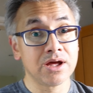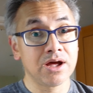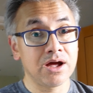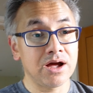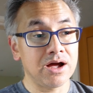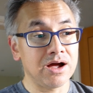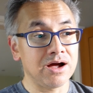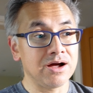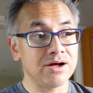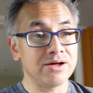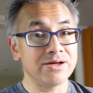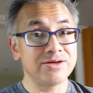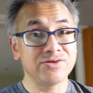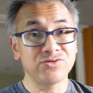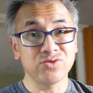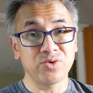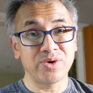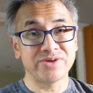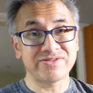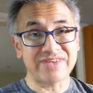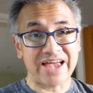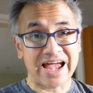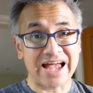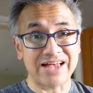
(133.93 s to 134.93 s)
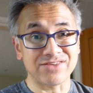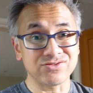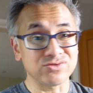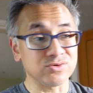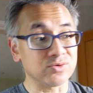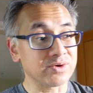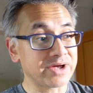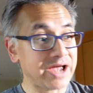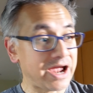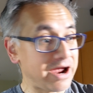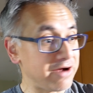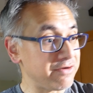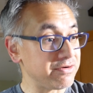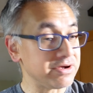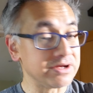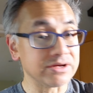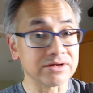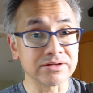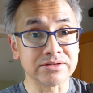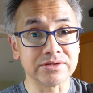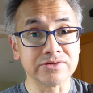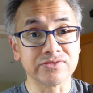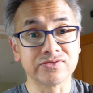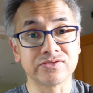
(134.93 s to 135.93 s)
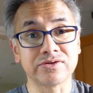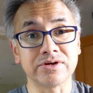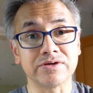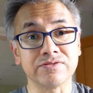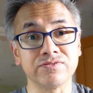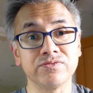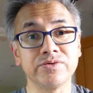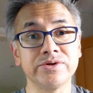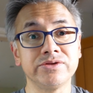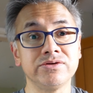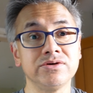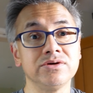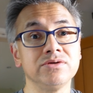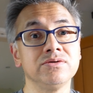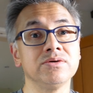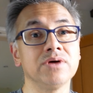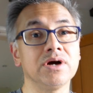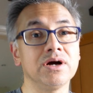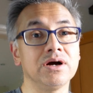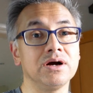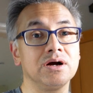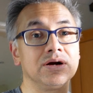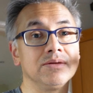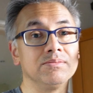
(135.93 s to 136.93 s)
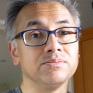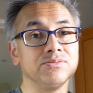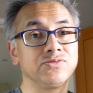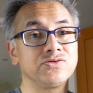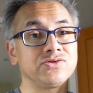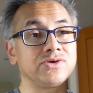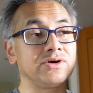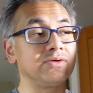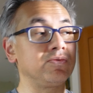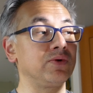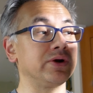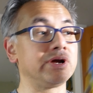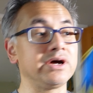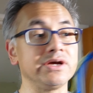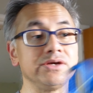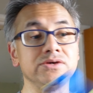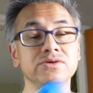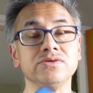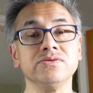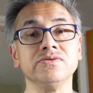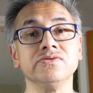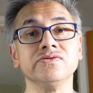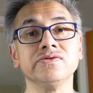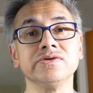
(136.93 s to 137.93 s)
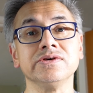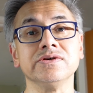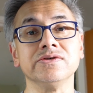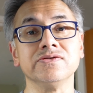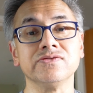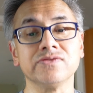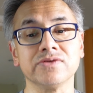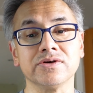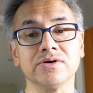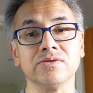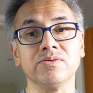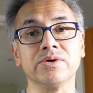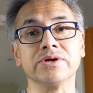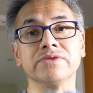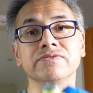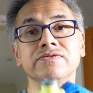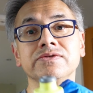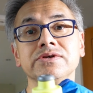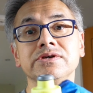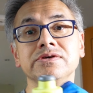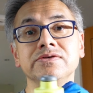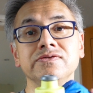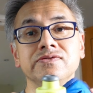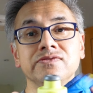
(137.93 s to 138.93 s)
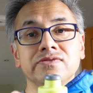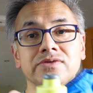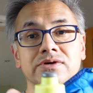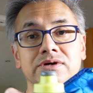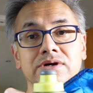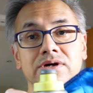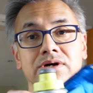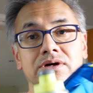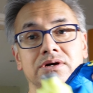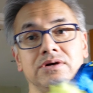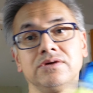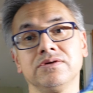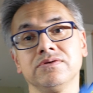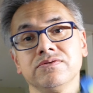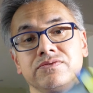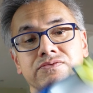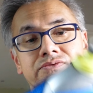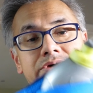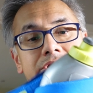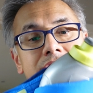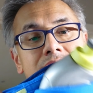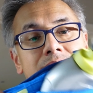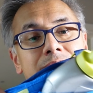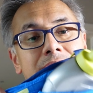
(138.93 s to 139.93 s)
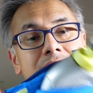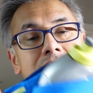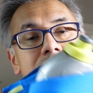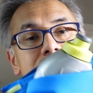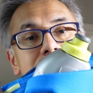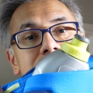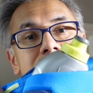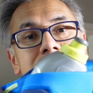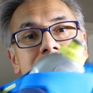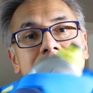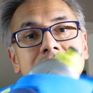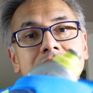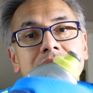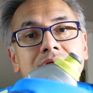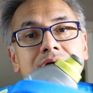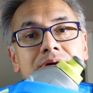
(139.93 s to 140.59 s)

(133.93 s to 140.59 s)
It's always a hassle carrying this stuff with you, so what I use is one of these running belts.